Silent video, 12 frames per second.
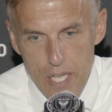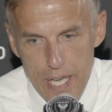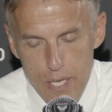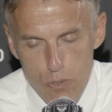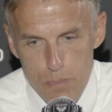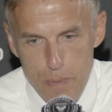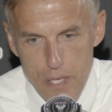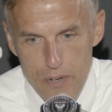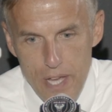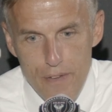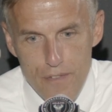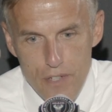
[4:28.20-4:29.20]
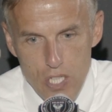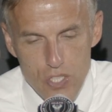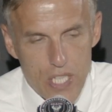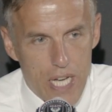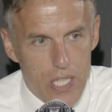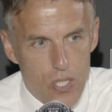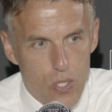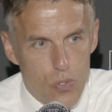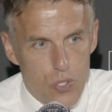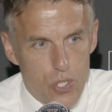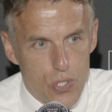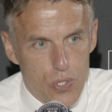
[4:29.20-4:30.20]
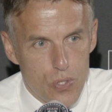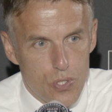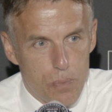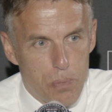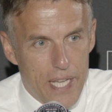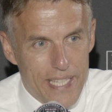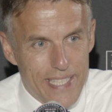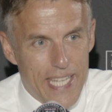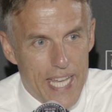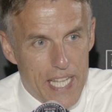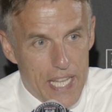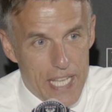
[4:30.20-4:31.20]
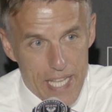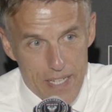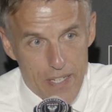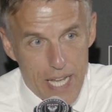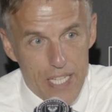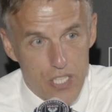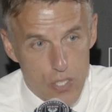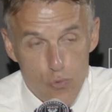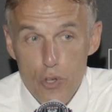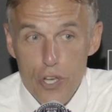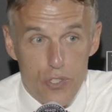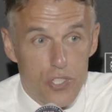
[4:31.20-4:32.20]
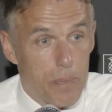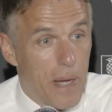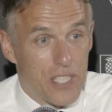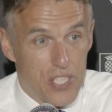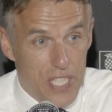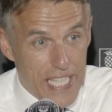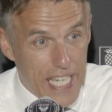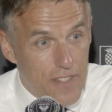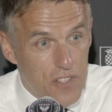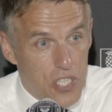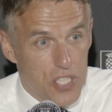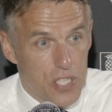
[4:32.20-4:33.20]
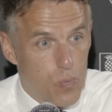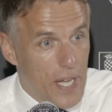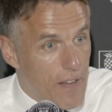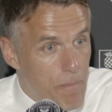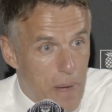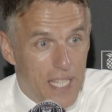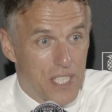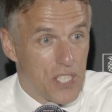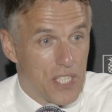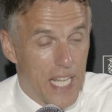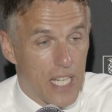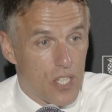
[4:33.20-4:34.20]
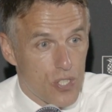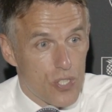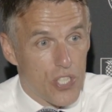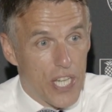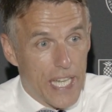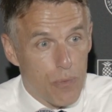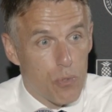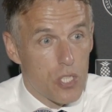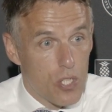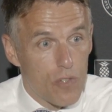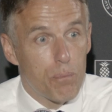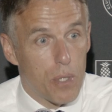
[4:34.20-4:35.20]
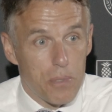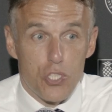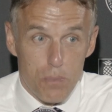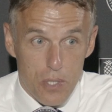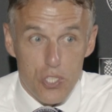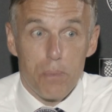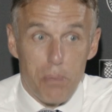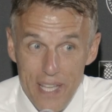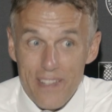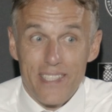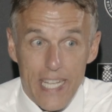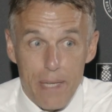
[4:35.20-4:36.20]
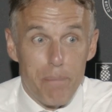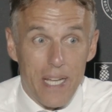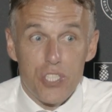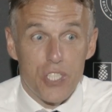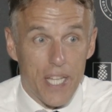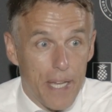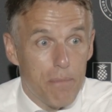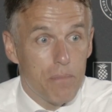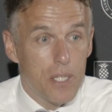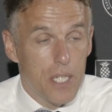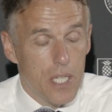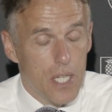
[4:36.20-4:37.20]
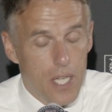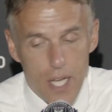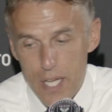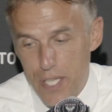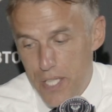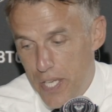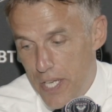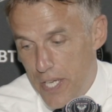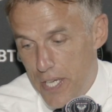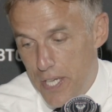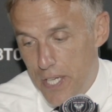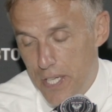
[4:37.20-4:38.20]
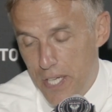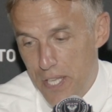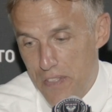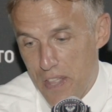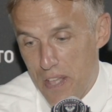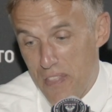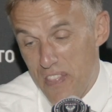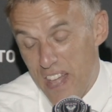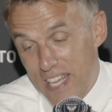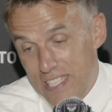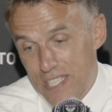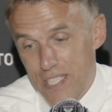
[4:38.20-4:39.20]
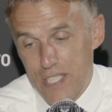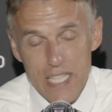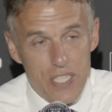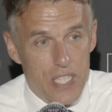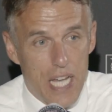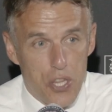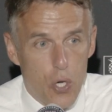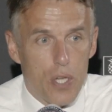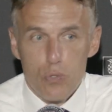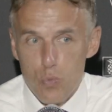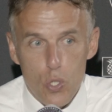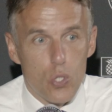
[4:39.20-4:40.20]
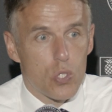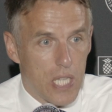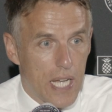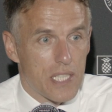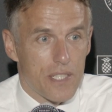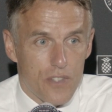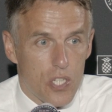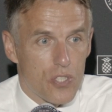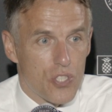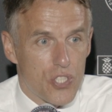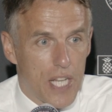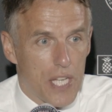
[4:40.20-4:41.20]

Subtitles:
It would be great for Gonzalo to play 10 and then actually run onto the pass that he gives, because his weight of pass is that good that he would love probably someone to play the same pass to him. And that's I thought he was world class, I've got to say.